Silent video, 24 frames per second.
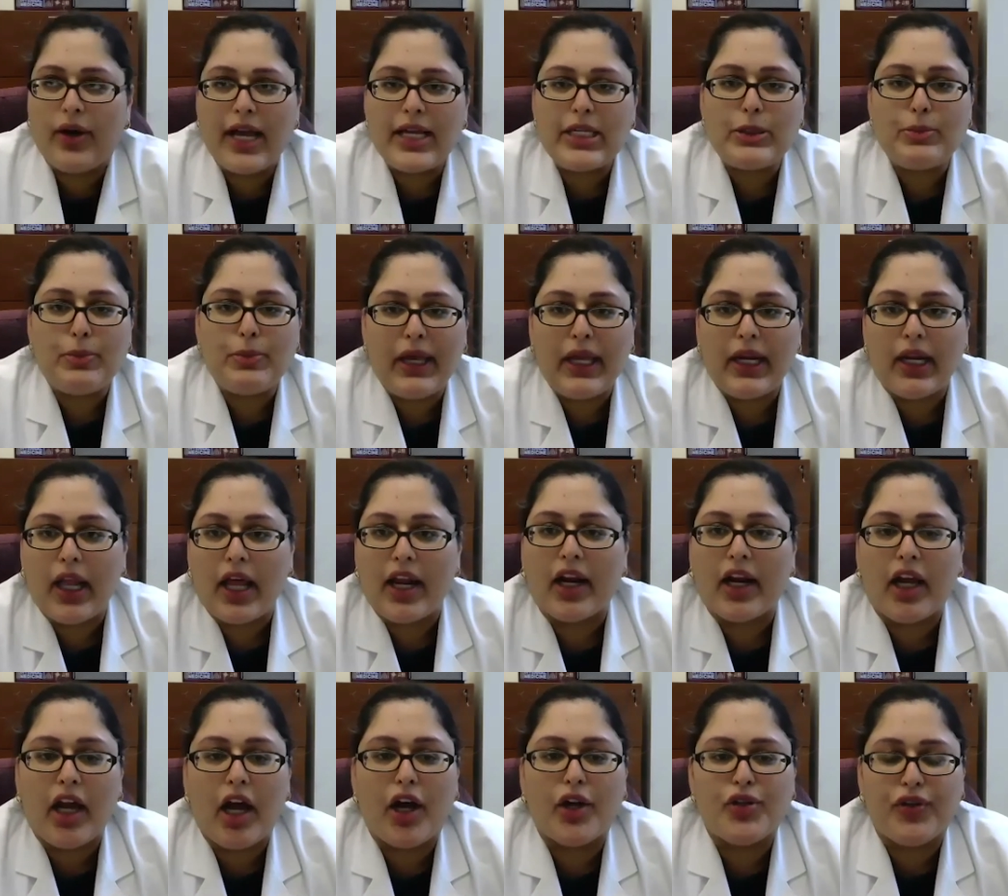has been a lot of
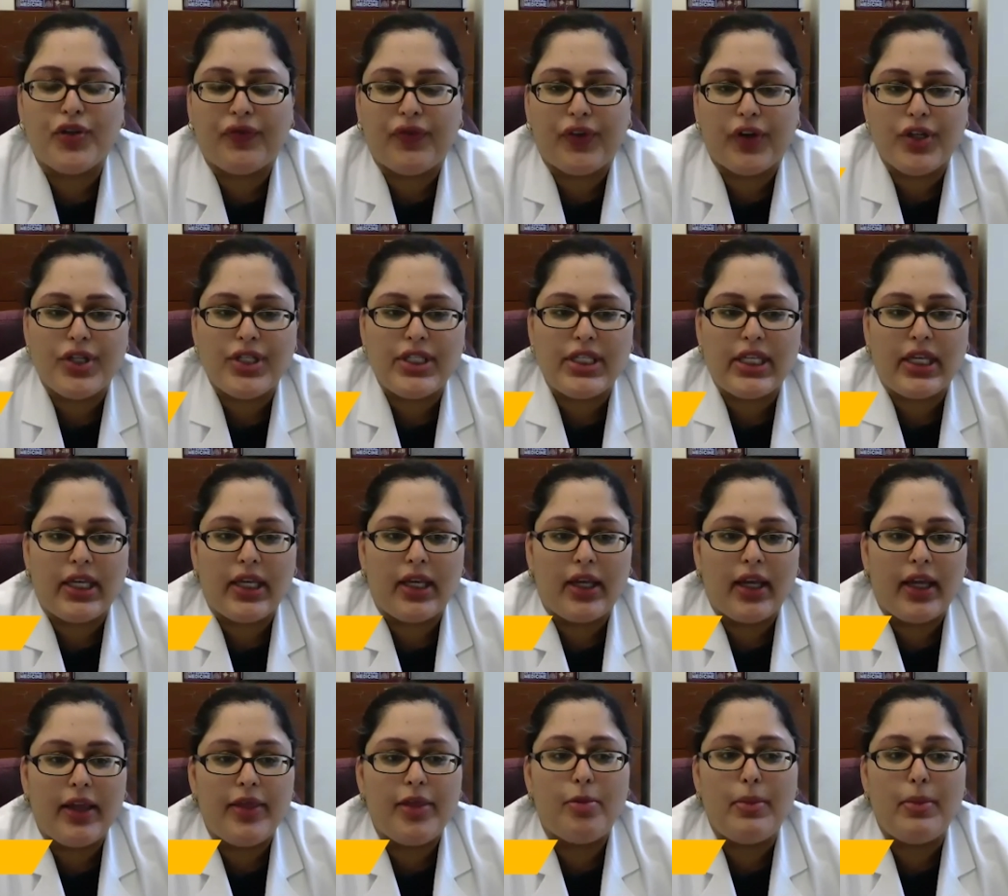controversy
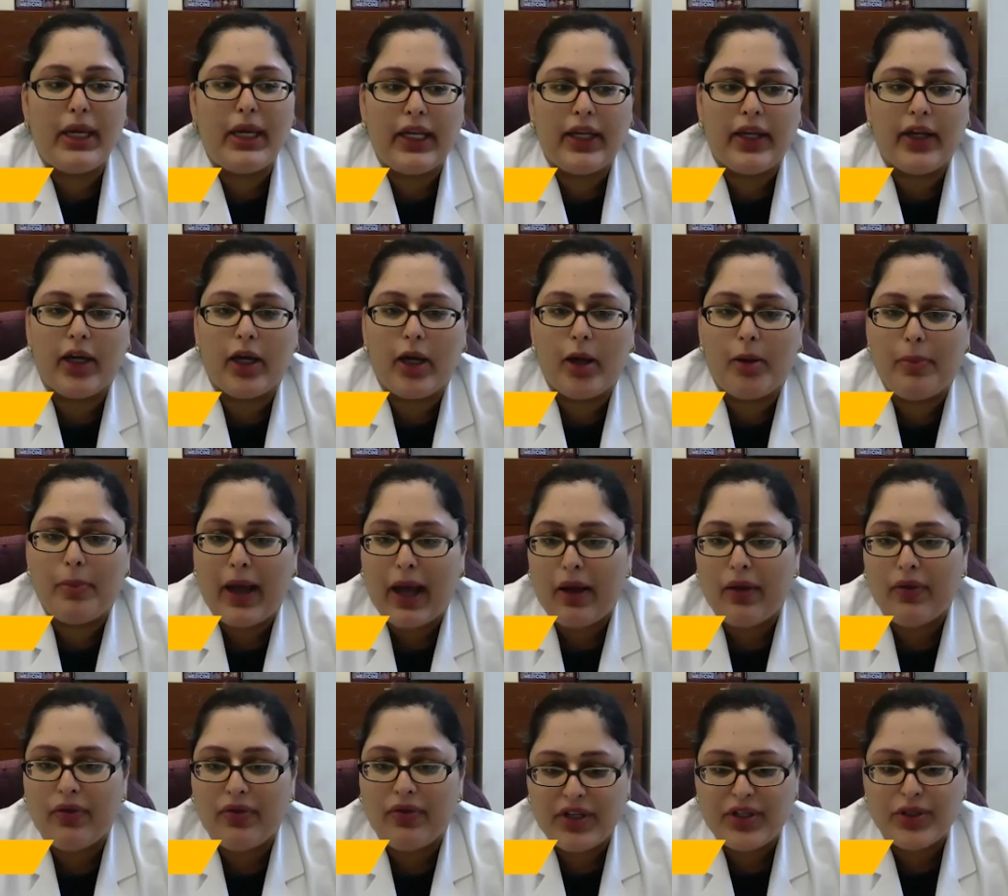in the media
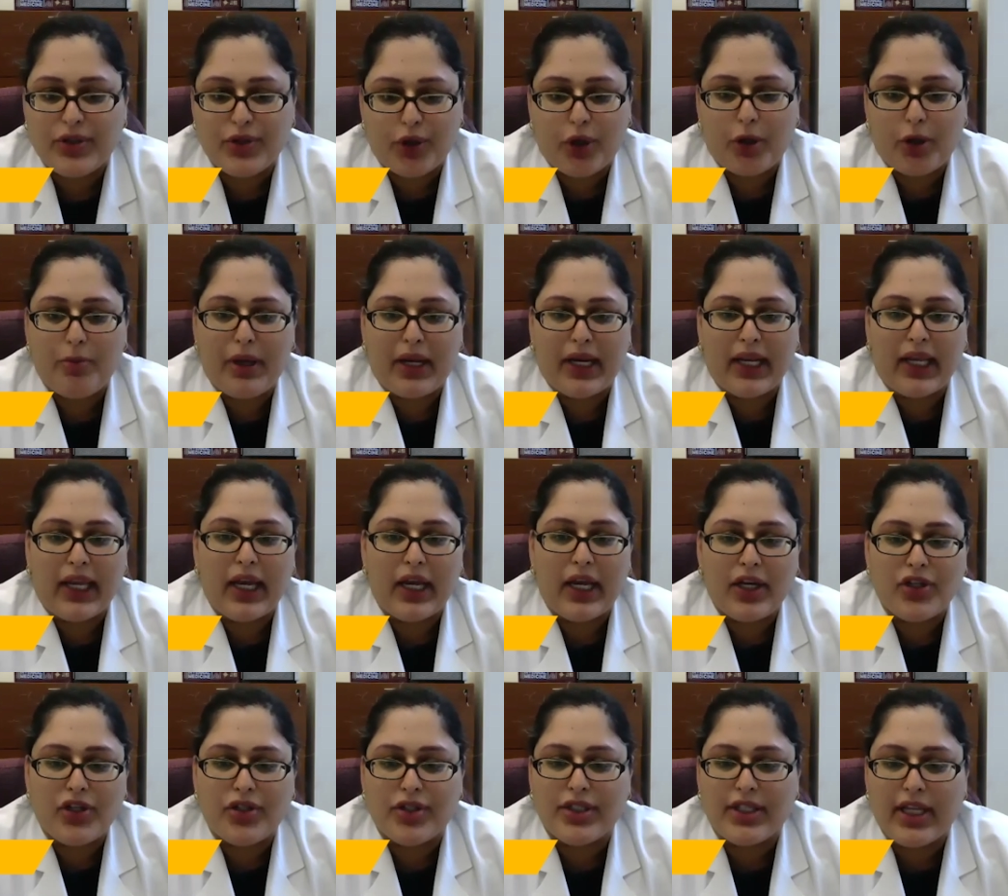about these certain
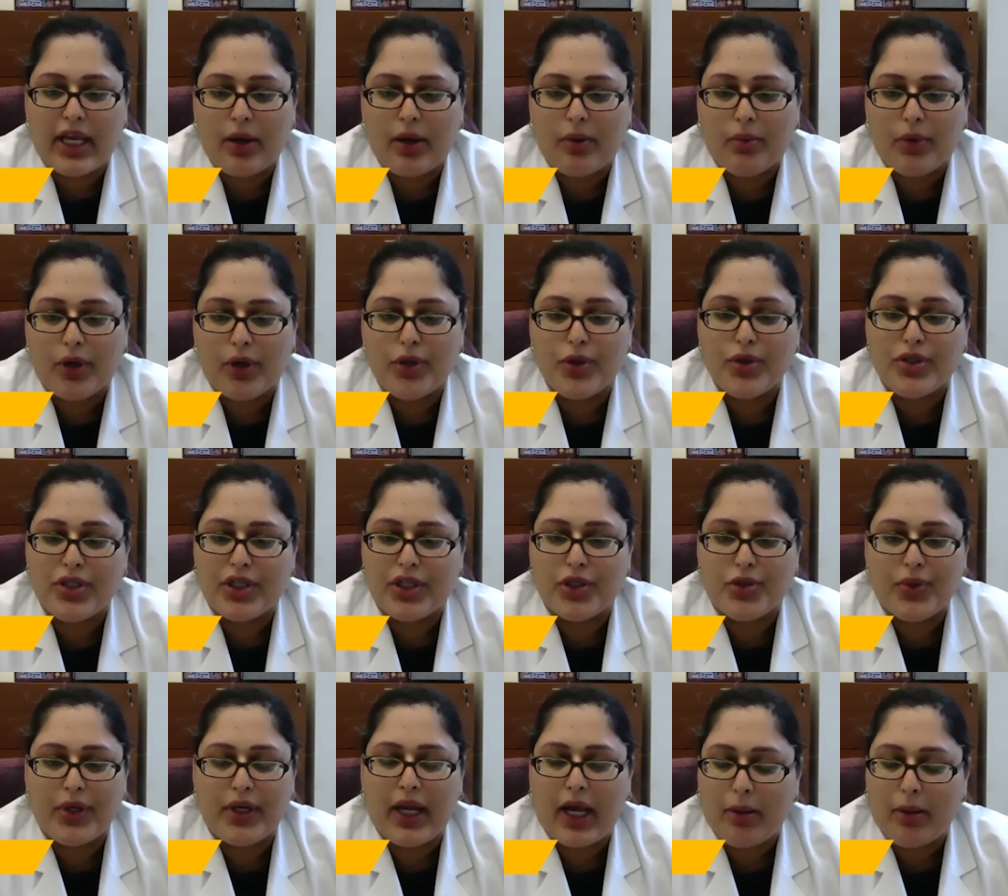medications that we're using to
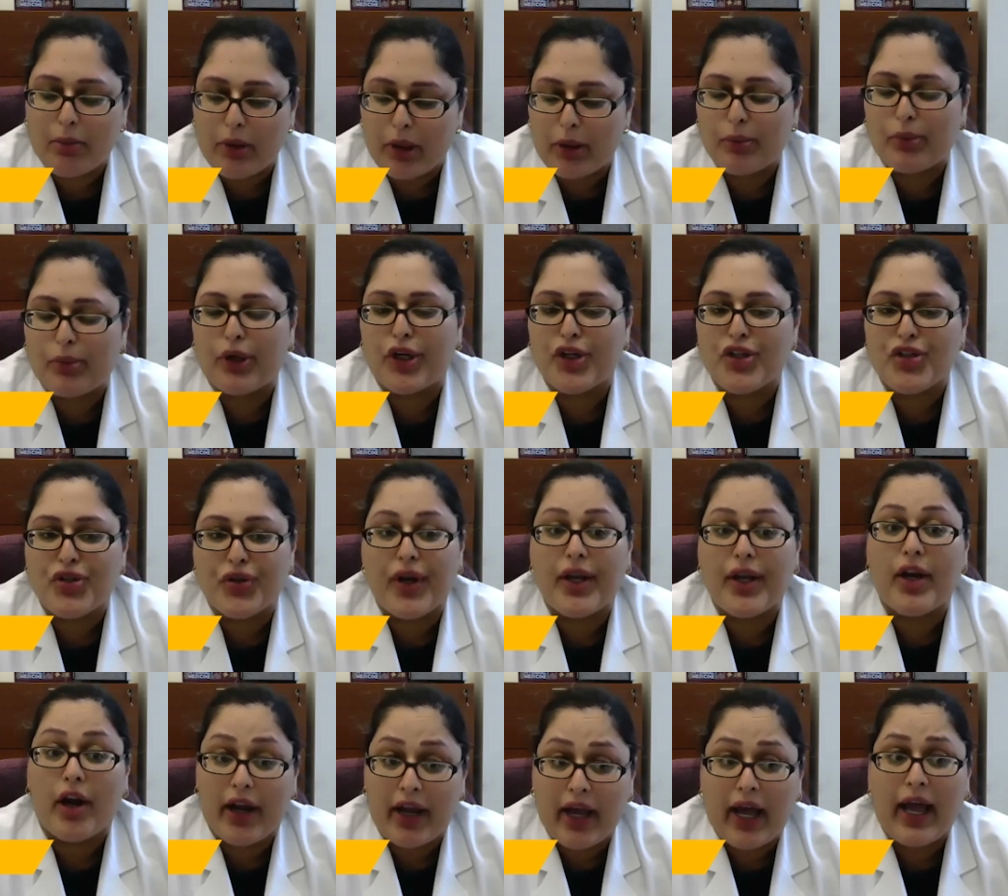treat high blood pressure and,
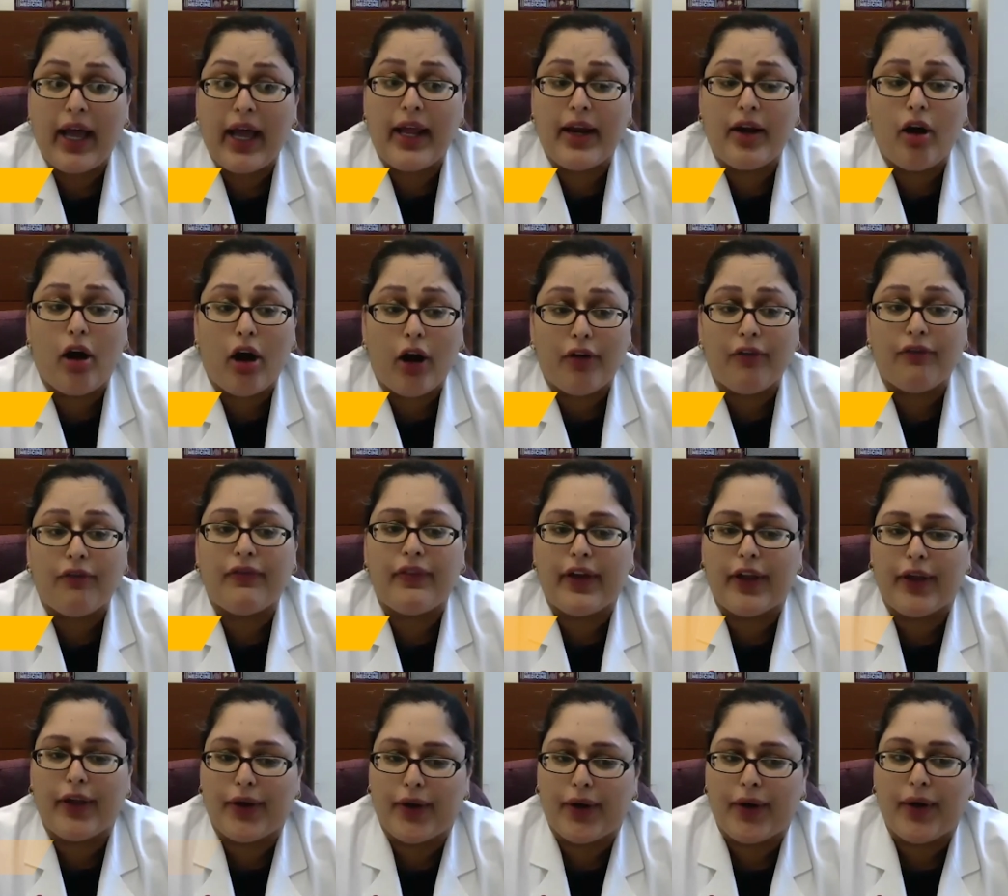high, and heart
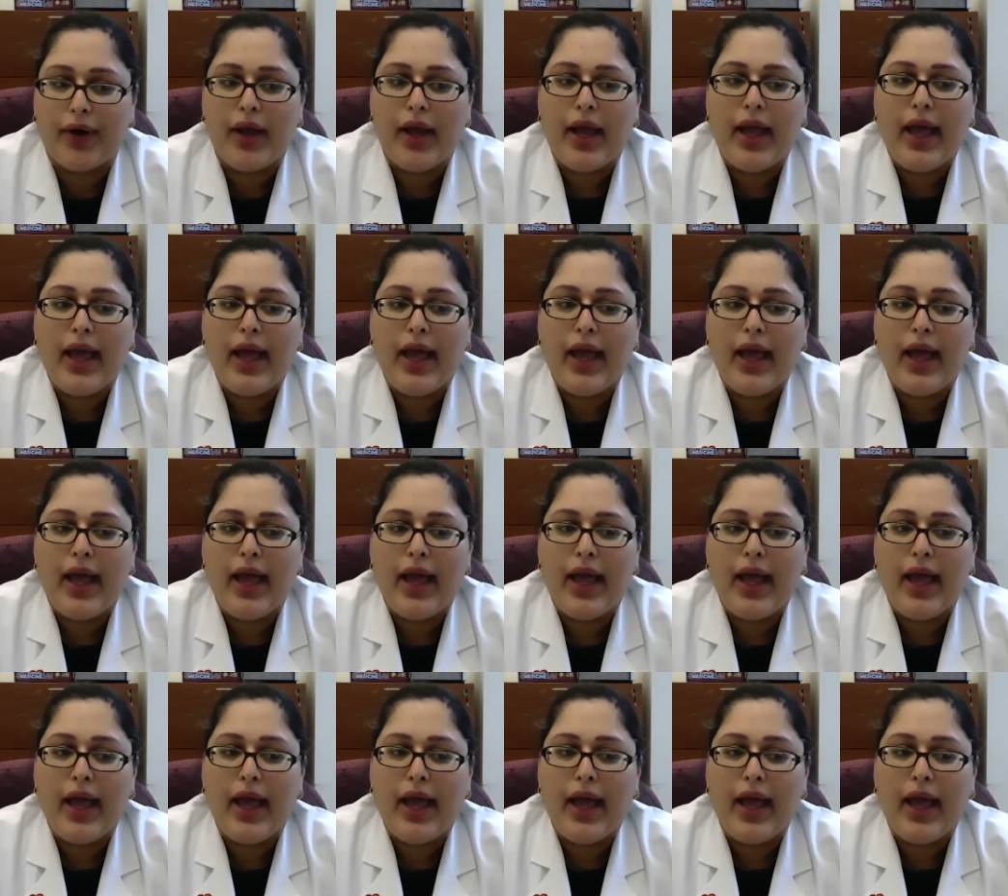failure.